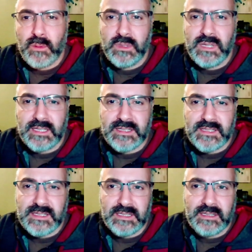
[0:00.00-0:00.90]
would like to
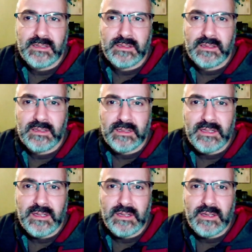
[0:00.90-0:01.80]
see
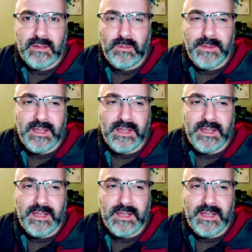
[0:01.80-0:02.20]
when